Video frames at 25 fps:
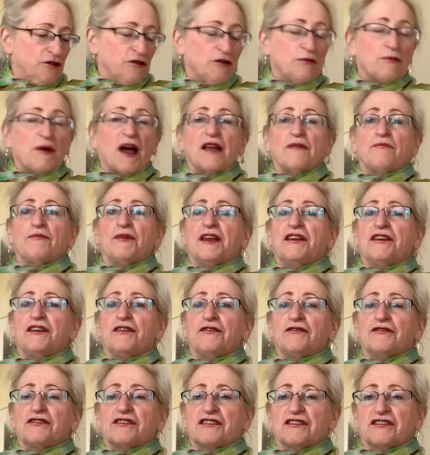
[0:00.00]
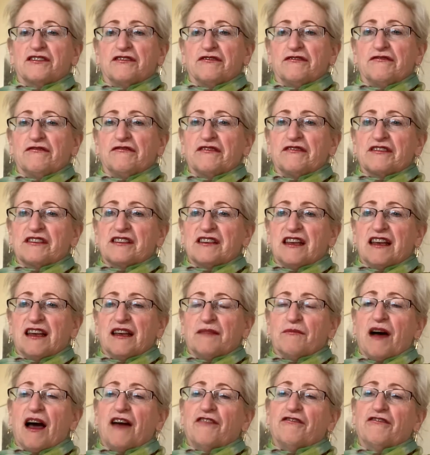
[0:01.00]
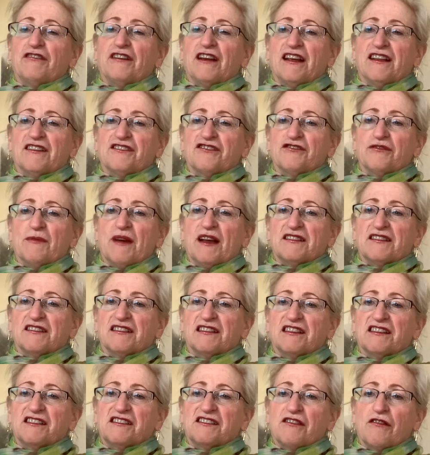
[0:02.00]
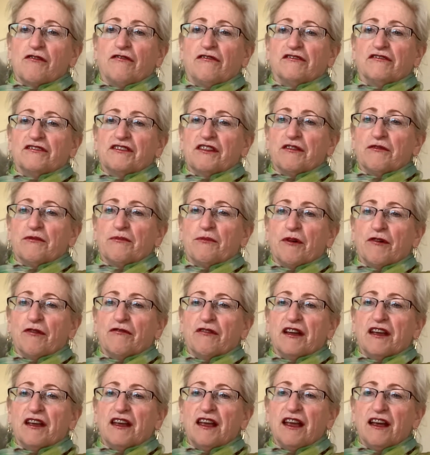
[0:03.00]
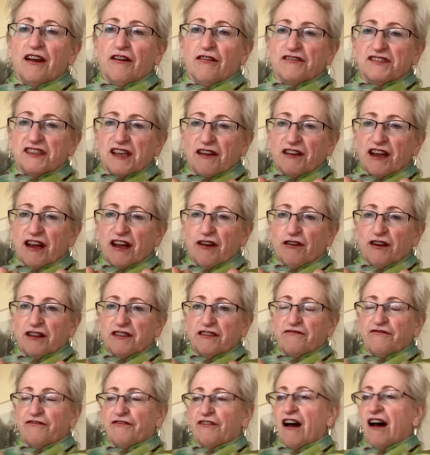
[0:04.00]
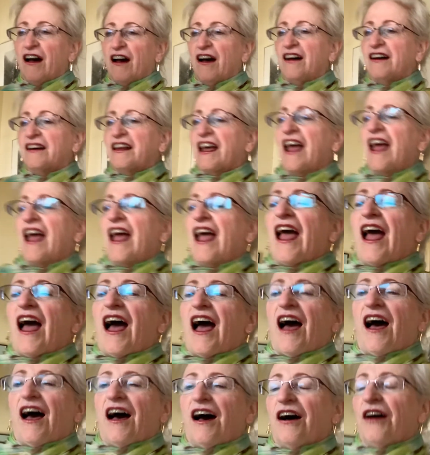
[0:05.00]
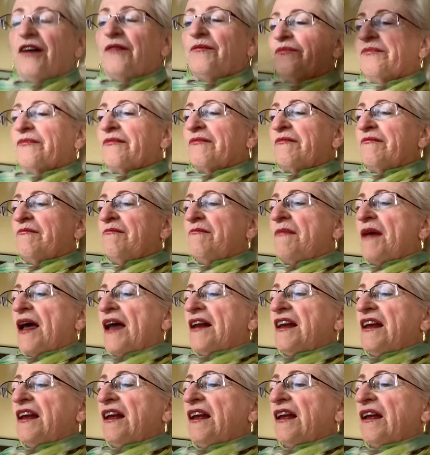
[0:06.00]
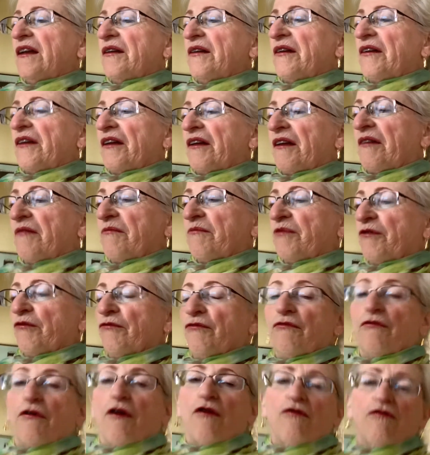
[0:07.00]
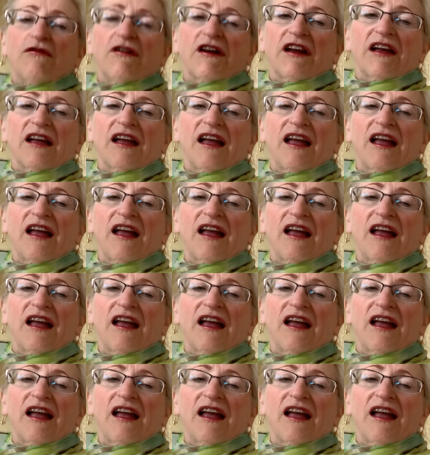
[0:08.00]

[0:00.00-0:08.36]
might be used to seeing modern instrumentalists hold their bow here, down here at the frog. Many Baroque